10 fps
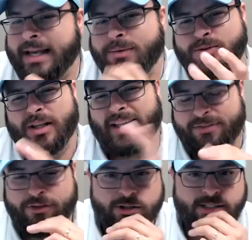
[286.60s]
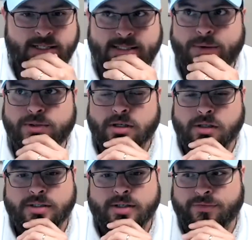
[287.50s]
that was really the first test. That was all
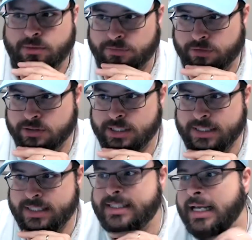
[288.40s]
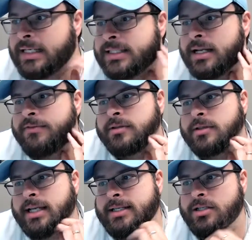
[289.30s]
the stuff from the first test. The second
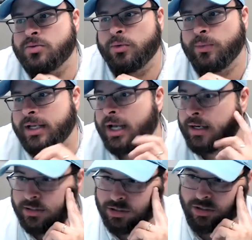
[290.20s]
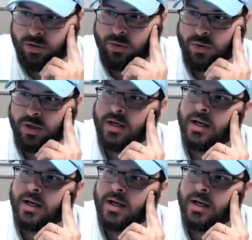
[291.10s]
test is when we got into